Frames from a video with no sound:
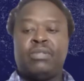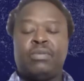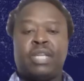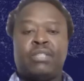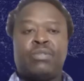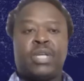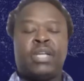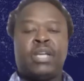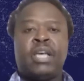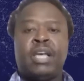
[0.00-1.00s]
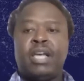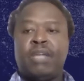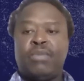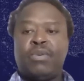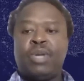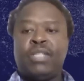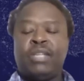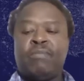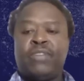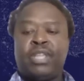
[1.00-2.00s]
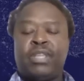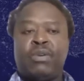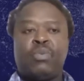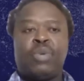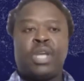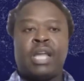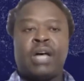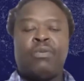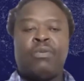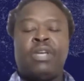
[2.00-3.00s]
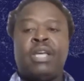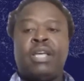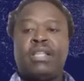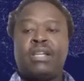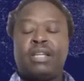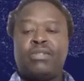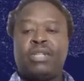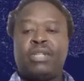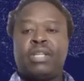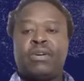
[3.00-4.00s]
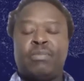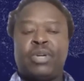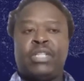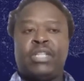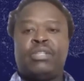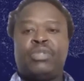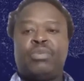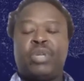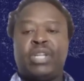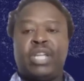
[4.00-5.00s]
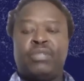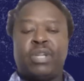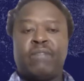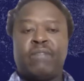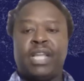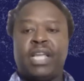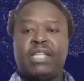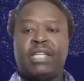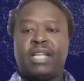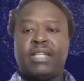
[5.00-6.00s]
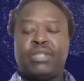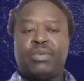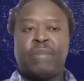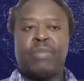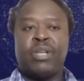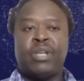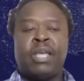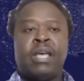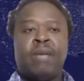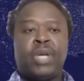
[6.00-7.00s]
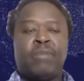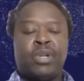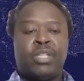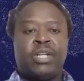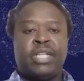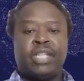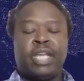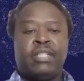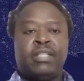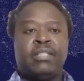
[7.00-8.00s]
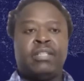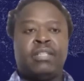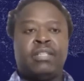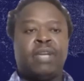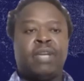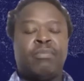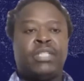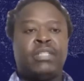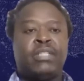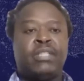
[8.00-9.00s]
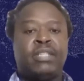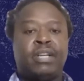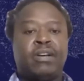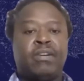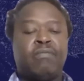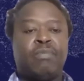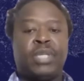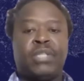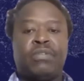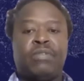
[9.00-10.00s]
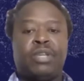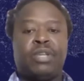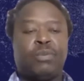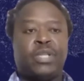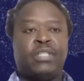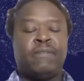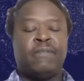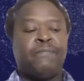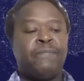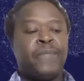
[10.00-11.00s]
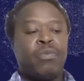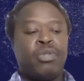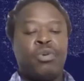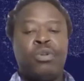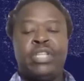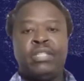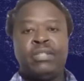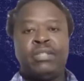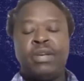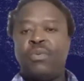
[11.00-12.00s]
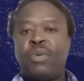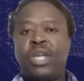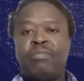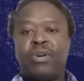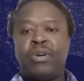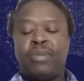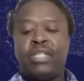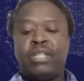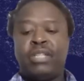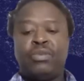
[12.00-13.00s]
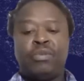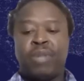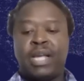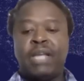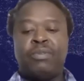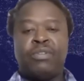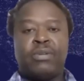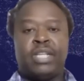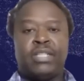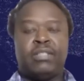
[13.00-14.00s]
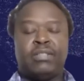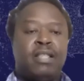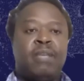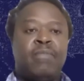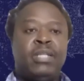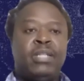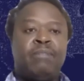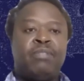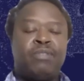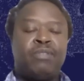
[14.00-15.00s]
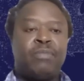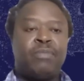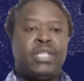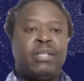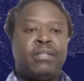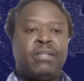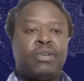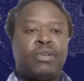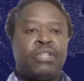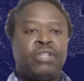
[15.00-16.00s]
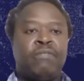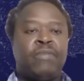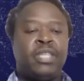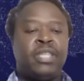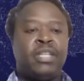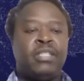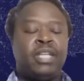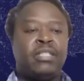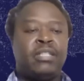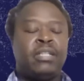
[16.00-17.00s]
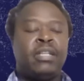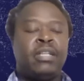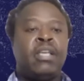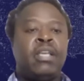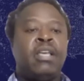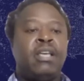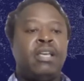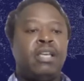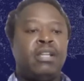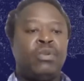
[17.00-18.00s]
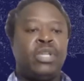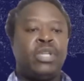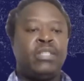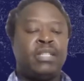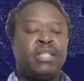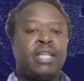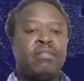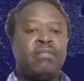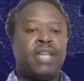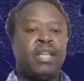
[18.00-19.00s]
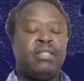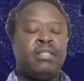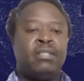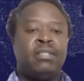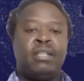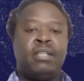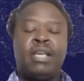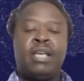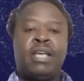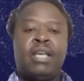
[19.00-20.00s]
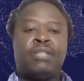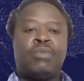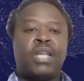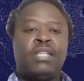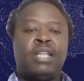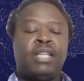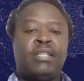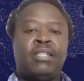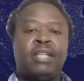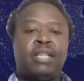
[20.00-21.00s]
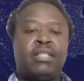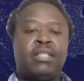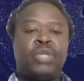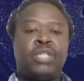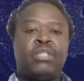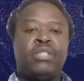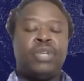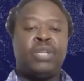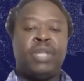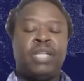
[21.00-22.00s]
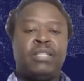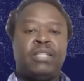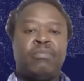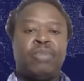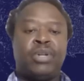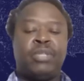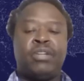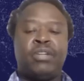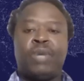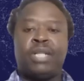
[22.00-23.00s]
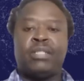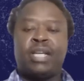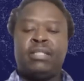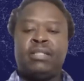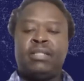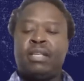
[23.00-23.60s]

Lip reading: to the customer. And we go one step further. We allow the operator to predict when a failure is likely to happen by monitoring changes in the vibration signature of a piece of equipment. With all this, we help the operator to comply with regulations. There are many types of competing technology for methane detection, including satellite surveillance, as well as laser detection, which is normally placed at the perimeter of well sites,